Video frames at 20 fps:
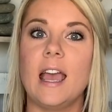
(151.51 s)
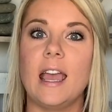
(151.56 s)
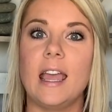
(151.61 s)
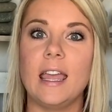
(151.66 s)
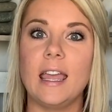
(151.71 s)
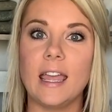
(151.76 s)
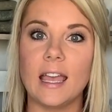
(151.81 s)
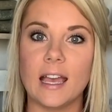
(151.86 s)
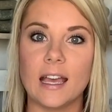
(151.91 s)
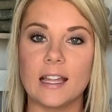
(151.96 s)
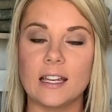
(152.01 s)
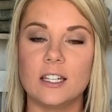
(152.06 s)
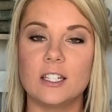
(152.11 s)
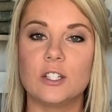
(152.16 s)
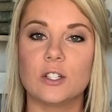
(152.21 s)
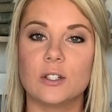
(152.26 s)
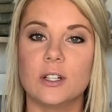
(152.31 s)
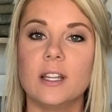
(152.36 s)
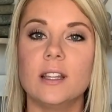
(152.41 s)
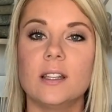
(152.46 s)
And
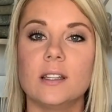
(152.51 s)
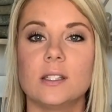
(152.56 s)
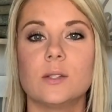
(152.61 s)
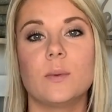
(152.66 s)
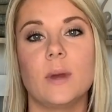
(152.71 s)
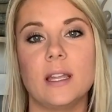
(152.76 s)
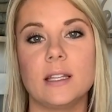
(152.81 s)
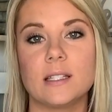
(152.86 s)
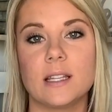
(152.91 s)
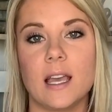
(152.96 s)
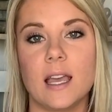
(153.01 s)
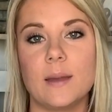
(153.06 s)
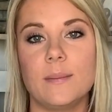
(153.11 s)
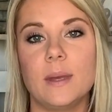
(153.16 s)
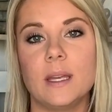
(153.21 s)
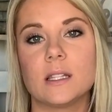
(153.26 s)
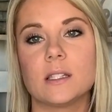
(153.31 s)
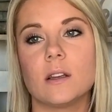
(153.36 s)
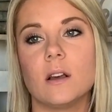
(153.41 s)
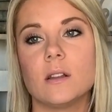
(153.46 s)
during this wait time,
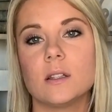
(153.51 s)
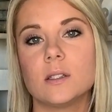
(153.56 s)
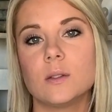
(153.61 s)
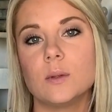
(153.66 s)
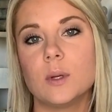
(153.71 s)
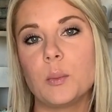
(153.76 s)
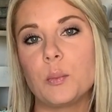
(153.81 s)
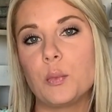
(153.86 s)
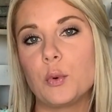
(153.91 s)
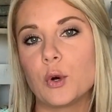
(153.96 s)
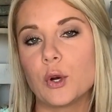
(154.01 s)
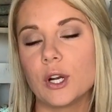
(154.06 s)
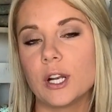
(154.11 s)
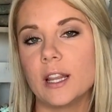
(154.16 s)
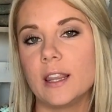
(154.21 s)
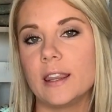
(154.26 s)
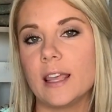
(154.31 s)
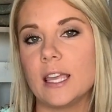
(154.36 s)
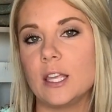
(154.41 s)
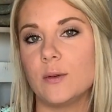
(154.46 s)
it's also
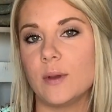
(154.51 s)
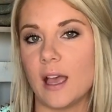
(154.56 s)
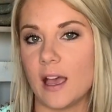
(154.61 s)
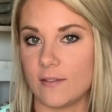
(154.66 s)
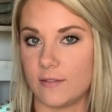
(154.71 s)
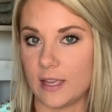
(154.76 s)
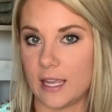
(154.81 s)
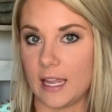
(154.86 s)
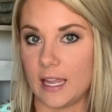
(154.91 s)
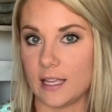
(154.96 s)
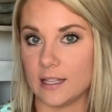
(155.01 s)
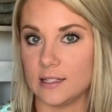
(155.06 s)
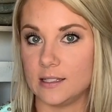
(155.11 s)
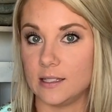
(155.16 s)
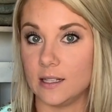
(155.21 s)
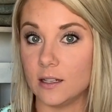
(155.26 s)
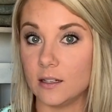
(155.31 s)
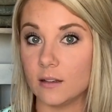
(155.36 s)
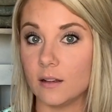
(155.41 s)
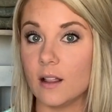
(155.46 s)
important that you have a hand
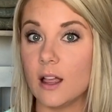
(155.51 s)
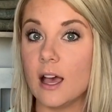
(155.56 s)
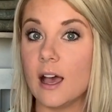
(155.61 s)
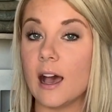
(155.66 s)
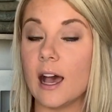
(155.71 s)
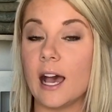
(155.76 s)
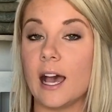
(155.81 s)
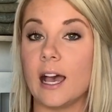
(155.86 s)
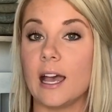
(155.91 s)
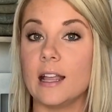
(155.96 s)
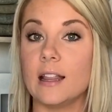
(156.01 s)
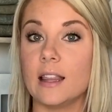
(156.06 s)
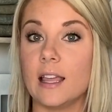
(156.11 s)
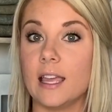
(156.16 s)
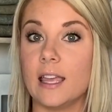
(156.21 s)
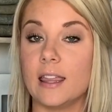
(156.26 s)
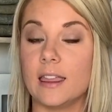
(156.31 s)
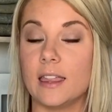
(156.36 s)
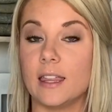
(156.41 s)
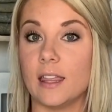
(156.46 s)
signal. I
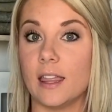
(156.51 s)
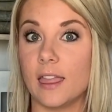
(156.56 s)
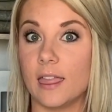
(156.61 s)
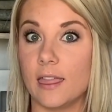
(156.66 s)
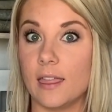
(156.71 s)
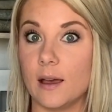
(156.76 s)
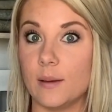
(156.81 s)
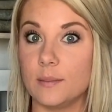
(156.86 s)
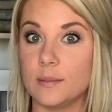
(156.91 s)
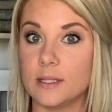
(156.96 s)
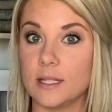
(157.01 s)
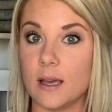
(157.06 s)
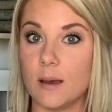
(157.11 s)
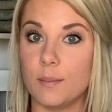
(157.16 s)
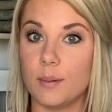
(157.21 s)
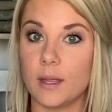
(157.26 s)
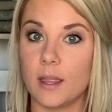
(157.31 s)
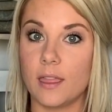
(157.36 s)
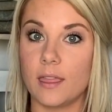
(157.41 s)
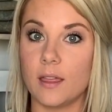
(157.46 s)
like the thumbs
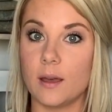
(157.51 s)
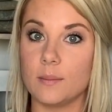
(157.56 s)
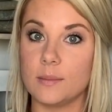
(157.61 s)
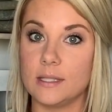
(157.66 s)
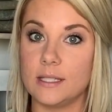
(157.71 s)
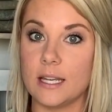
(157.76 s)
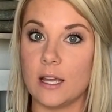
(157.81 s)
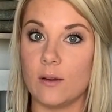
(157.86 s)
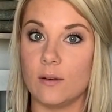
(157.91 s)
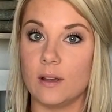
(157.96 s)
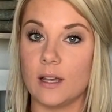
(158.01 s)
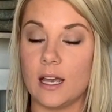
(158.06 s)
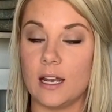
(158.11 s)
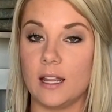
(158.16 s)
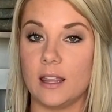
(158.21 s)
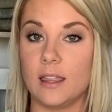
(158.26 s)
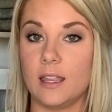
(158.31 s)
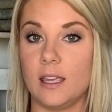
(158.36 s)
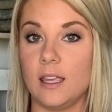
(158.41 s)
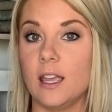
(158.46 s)
up, thumbs down kind
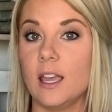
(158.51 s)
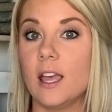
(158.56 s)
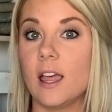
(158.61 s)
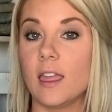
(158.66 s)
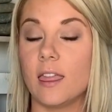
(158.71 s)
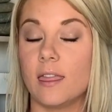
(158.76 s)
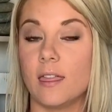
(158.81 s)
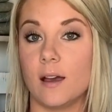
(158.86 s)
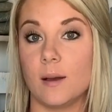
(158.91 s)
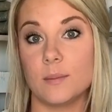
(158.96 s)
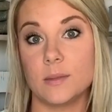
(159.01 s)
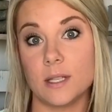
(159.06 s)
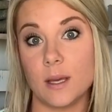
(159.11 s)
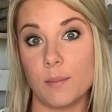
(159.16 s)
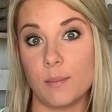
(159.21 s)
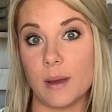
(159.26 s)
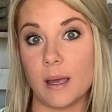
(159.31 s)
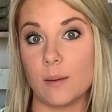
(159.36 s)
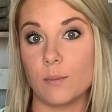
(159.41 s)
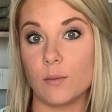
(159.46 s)
of thing. Thumbs
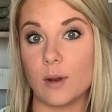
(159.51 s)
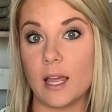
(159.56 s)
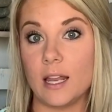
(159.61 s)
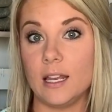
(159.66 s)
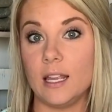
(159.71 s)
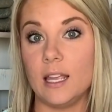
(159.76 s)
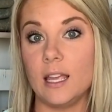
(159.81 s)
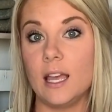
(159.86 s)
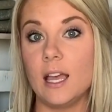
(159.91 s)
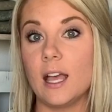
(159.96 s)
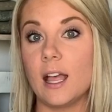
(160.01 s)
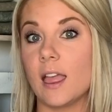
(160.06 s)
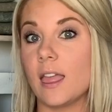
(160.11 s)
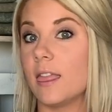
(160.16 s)
up, I'm ready.